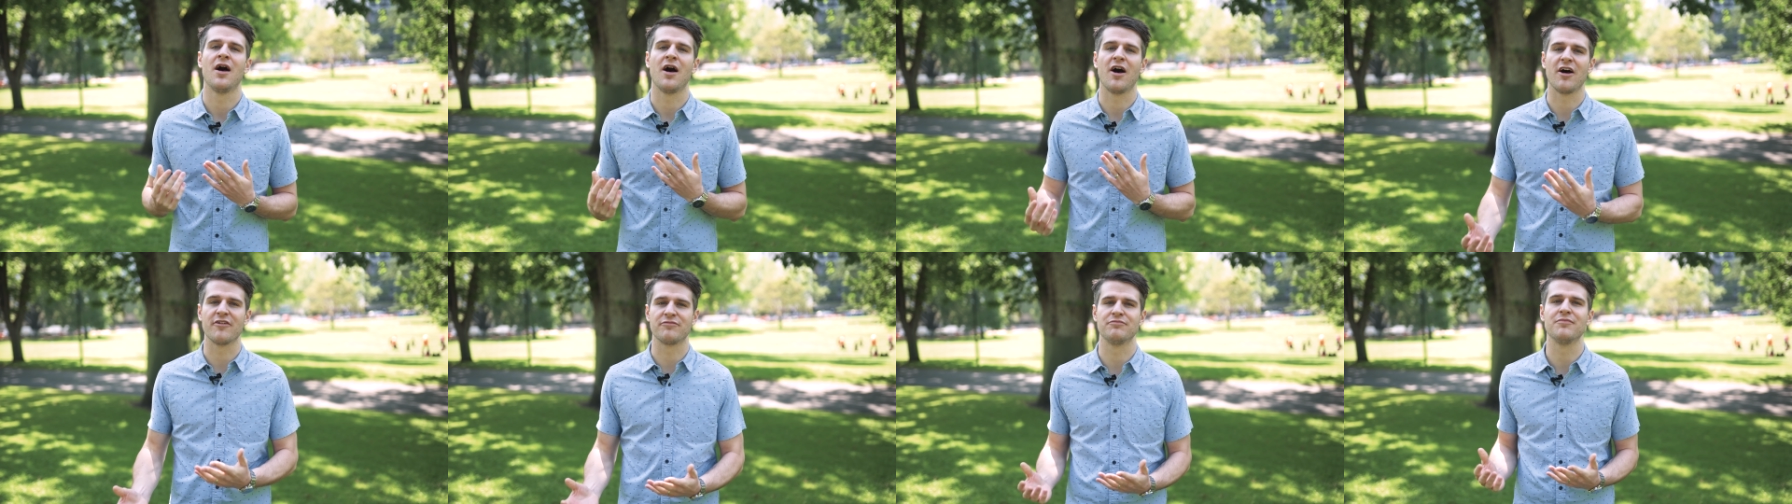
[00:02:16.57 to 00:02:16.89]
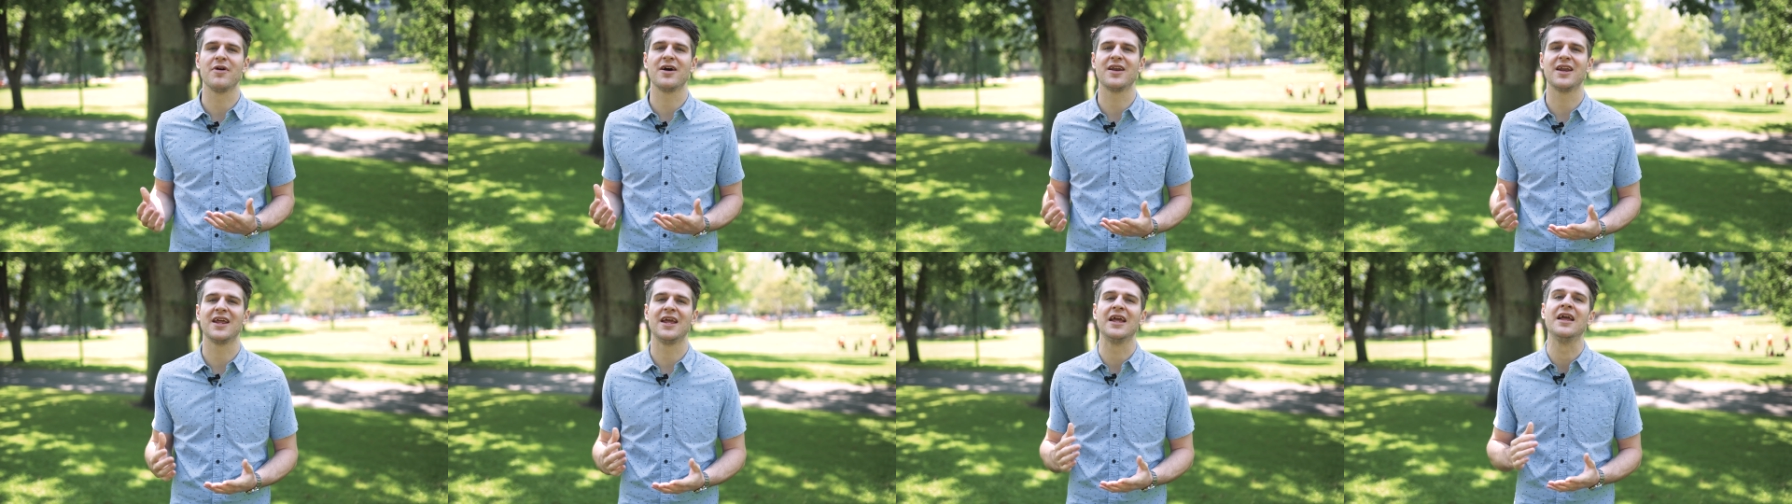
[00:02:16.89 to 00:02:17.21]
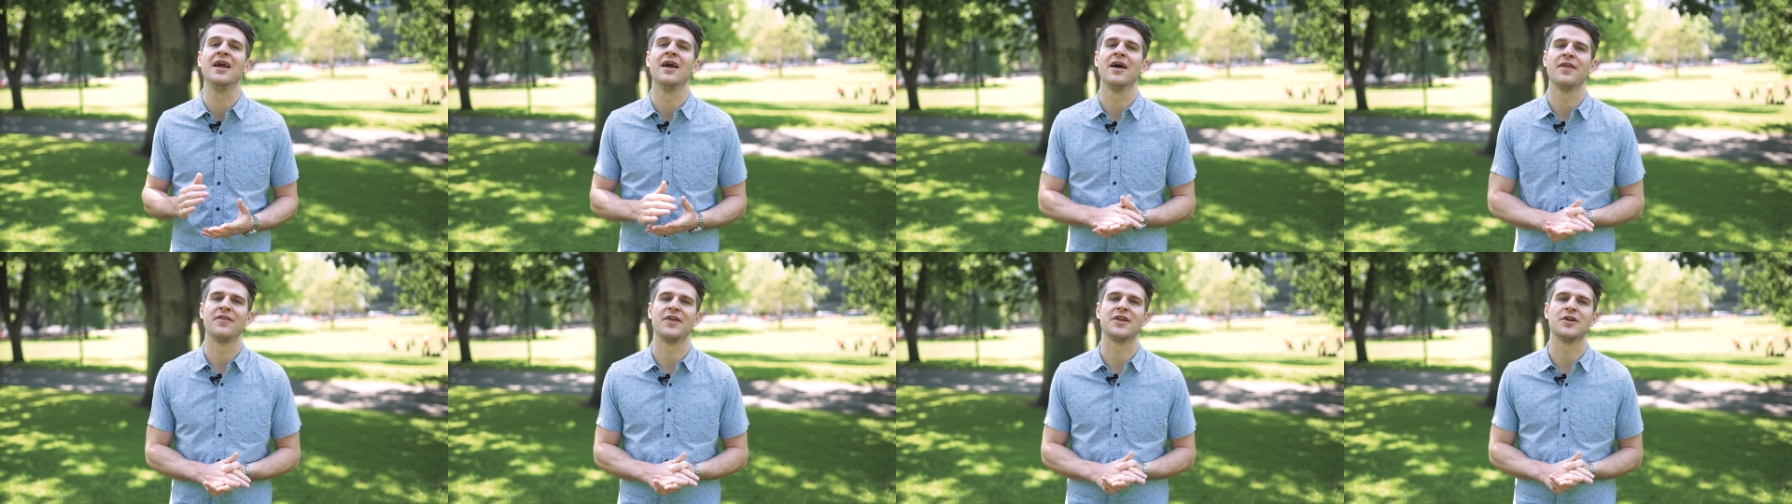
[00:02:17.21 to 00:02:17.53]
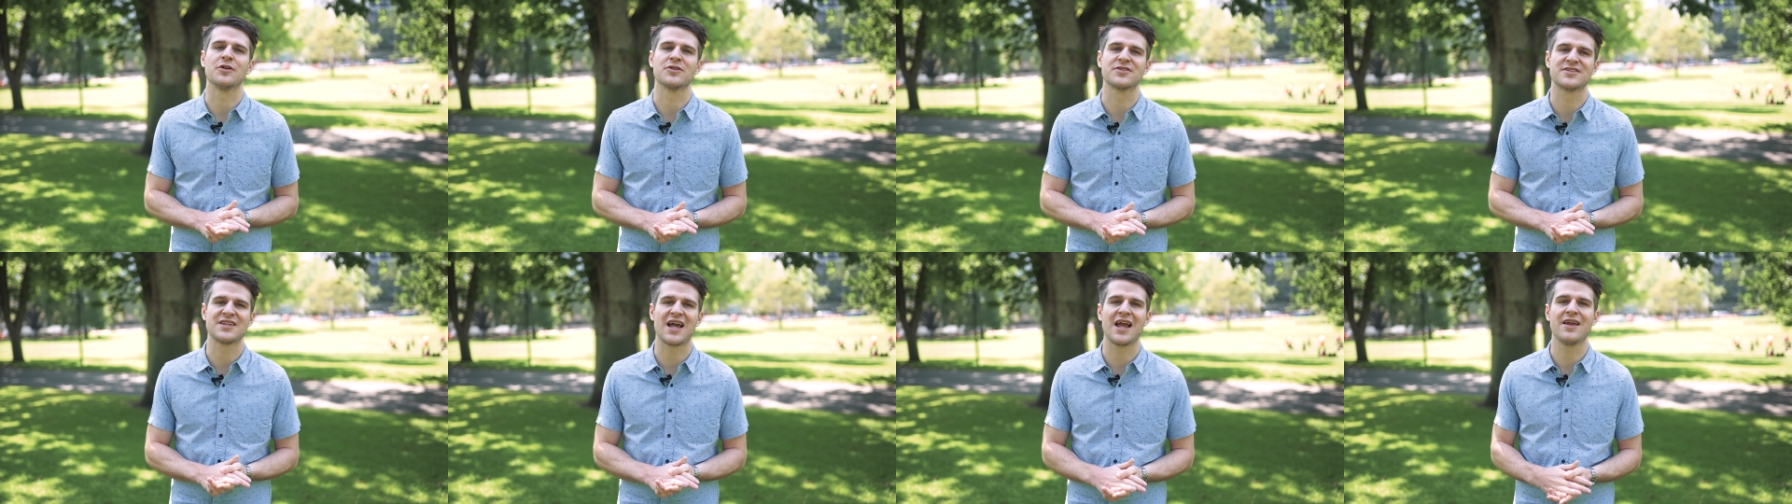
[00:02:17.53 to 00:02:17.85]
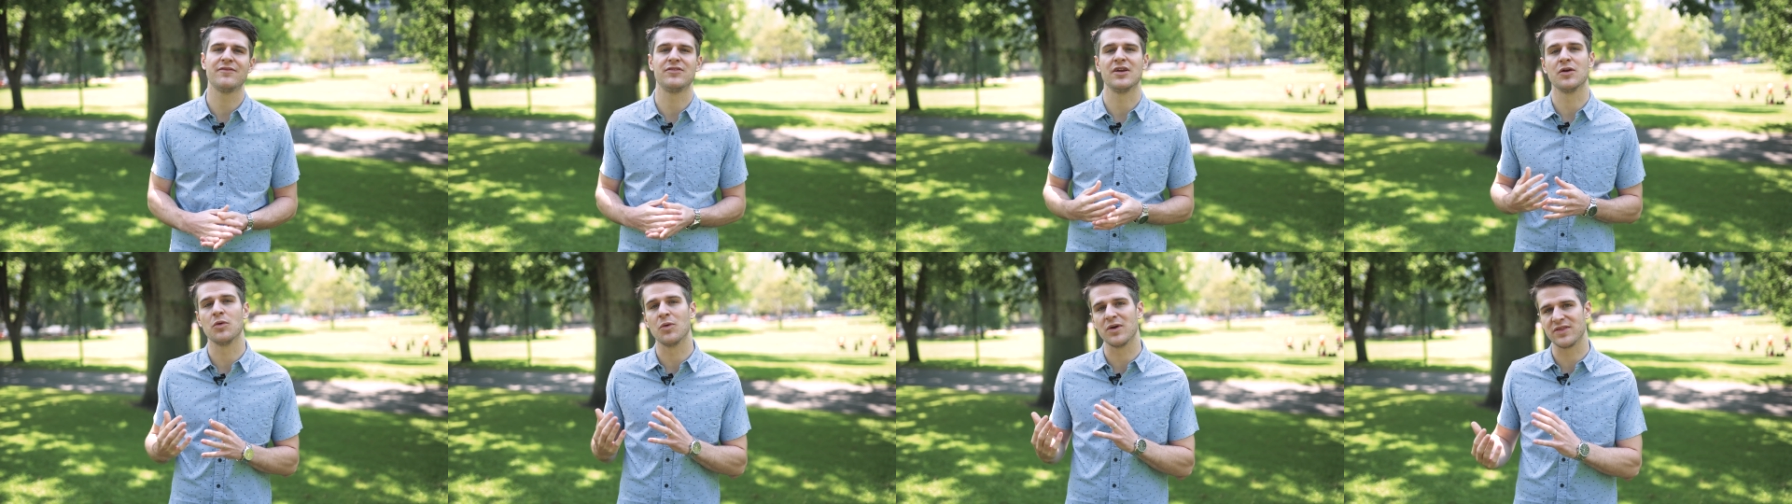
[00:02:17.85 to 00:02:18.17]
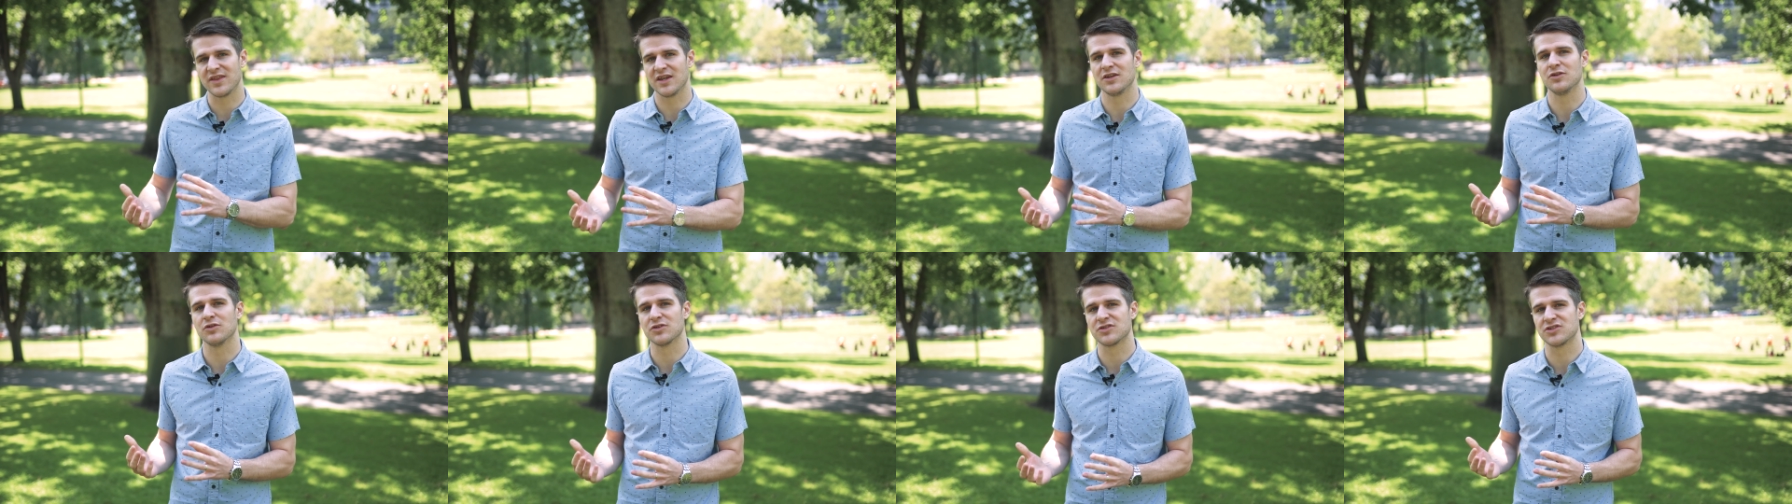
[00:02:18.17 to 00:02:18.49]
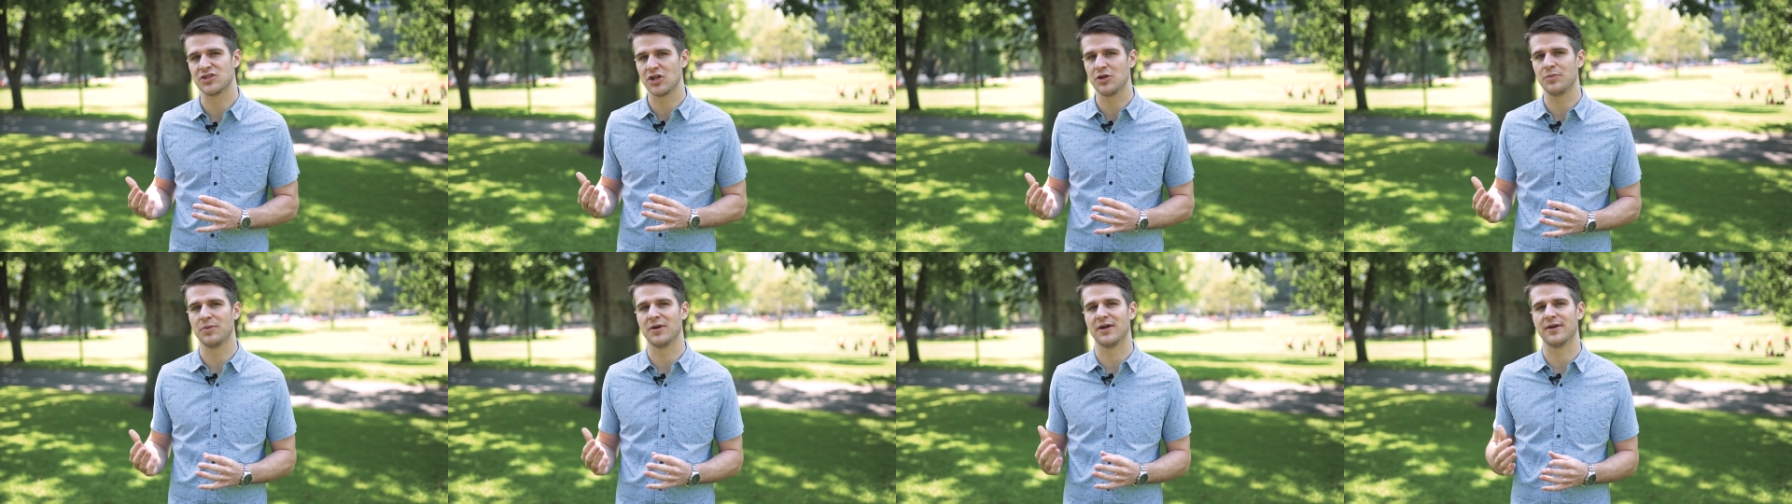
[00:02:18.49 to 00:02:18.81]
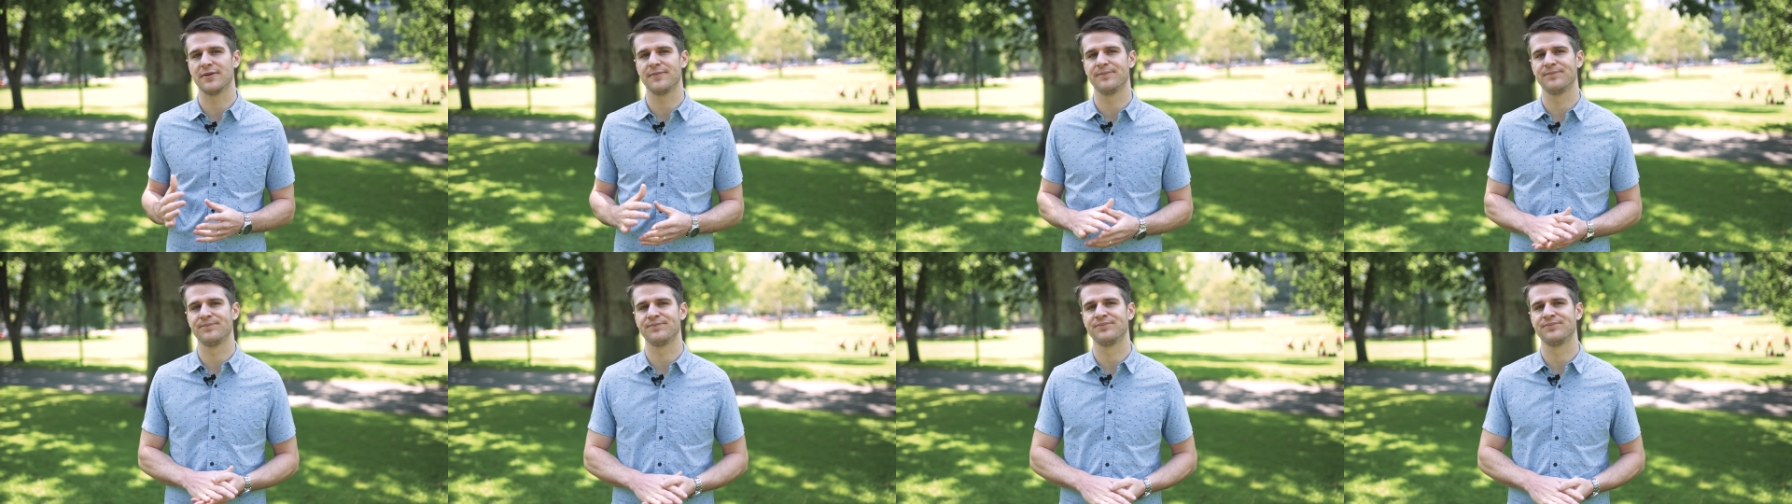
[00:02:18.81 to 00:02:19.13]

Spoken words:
of money that you're saving within your super.